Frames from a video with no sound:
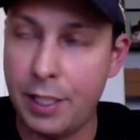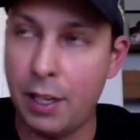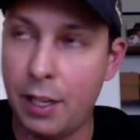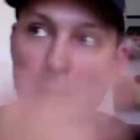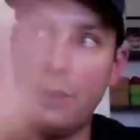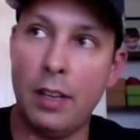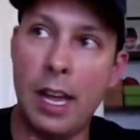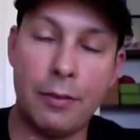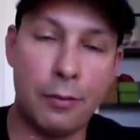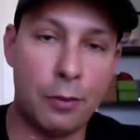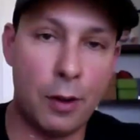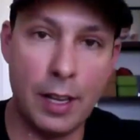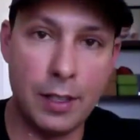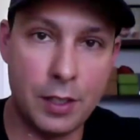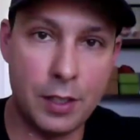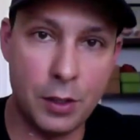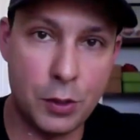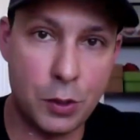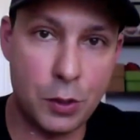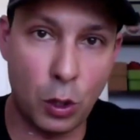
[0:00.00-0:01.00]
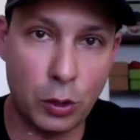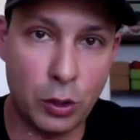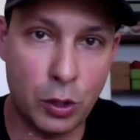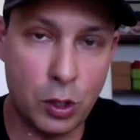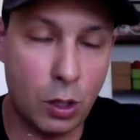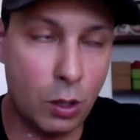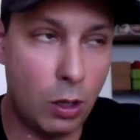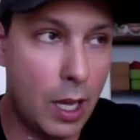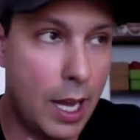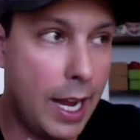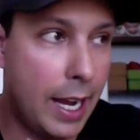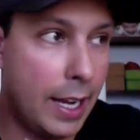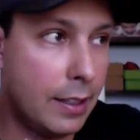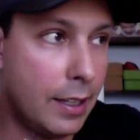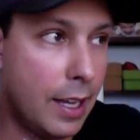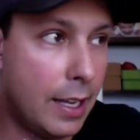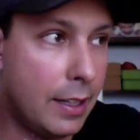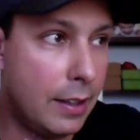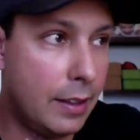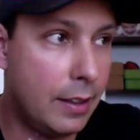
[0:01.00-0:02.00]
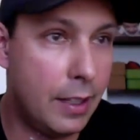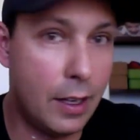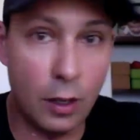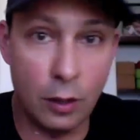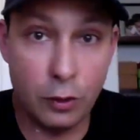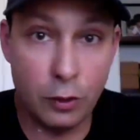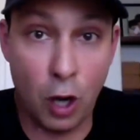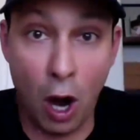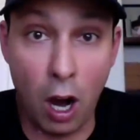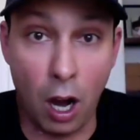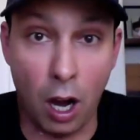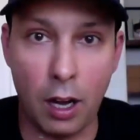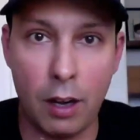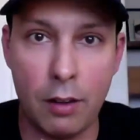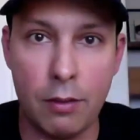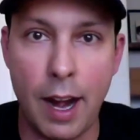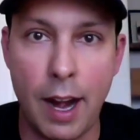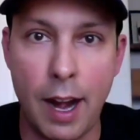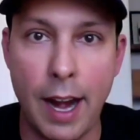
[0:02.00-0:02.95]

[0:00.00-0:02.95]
I have a lot of friends in Cirque du Soleil, and they're dark, right?